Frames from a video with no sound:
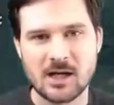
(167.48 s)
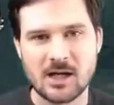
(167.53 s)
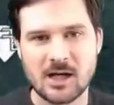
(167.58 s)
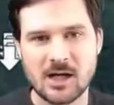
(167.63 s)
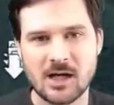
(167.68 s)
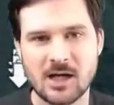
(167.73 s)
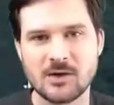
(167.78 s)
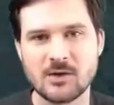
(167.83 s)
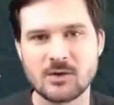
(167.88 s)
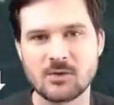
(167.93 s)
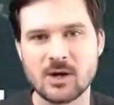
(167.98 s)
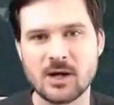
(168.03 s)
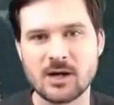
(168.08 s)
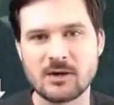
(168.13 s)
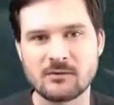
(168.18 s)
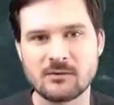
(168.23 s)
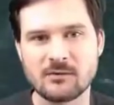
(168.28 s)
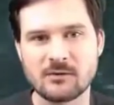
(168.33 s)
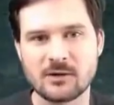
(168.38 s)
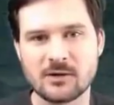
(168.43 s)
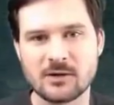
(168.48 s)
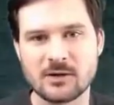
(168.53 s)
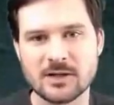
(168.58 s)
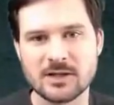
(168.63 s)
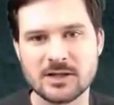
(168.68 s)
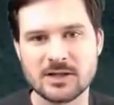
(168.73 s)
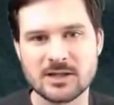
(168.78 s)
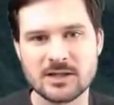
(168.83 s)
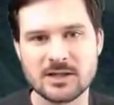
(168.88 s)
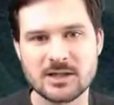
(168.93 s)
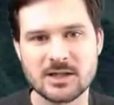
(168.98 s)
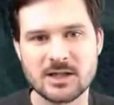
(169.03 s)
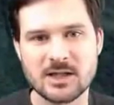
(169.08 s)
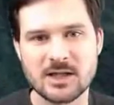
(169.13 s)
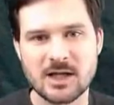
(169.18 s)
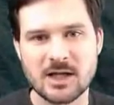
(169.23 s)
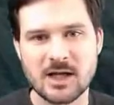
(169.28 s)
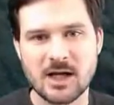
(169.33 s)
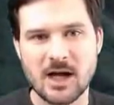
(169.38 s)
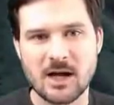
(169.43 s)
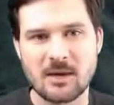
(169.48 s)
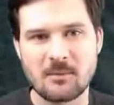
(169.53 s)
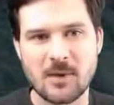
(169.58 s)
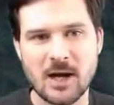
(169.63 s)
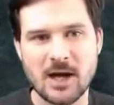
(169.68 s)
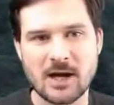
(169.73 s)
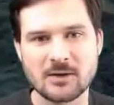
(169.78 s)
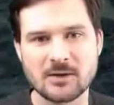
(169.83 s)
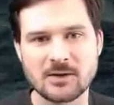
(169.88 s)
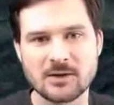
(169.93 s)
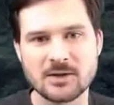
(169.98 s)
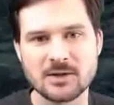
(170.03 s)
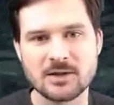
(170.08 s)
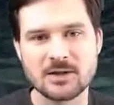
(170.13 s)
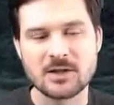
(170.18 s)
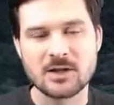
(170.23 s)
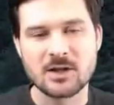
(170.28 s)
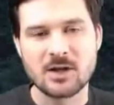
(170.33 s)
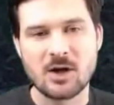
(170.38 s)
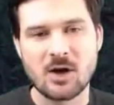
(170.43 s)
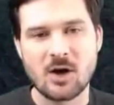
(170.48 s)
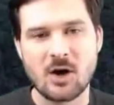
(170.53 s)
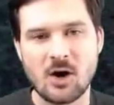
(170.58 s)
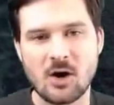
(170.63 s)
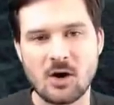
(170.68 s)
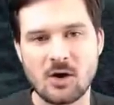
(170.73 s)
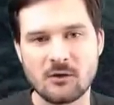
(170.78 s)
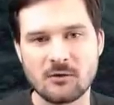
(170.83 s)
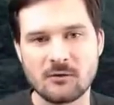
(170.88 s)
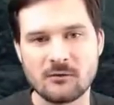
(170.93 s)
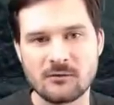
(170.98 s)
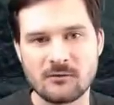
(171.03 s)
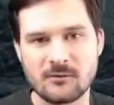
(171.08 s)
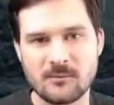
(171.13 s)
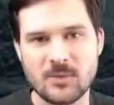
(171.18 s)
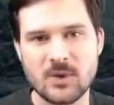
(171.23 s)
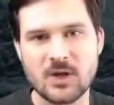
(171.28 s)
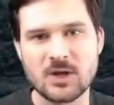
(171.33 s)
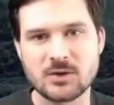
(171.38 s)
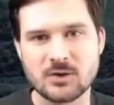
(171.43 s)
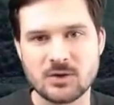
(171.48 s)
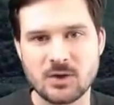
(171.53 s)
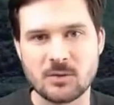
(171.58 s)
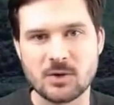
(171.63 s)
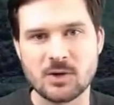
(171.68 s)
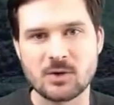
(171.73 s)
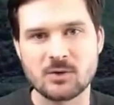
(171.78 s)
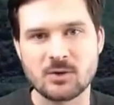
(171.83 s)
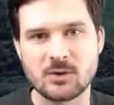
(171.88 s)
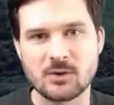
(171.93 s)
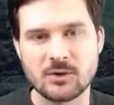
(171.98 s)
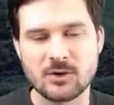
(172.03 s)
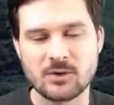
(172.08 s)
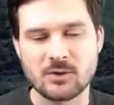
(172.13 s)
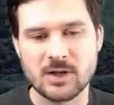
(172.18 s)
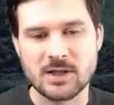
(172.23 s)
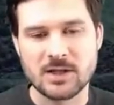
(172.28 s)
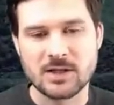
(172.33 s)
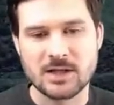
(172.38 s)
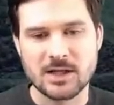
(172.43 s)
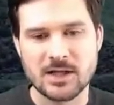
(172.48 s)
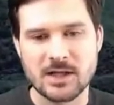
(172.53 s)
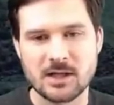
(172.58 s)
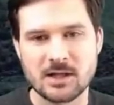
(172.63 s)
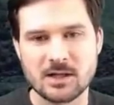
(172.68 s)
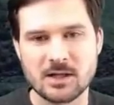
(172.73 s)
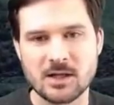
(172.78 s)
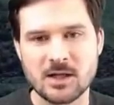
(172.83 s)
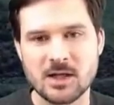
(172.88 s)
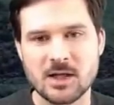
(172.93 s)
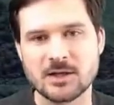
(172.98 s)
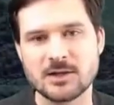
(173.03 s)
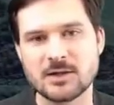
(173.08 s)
in the rainforests and mountains of tropical North Queensland. So